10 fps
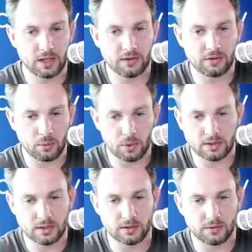if they
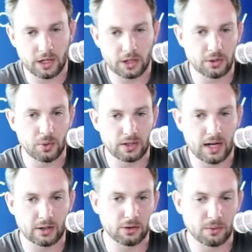want to follow you
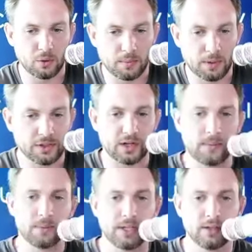online or learn more about your
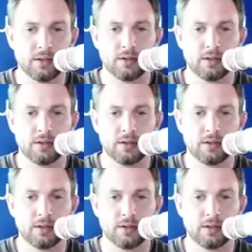company?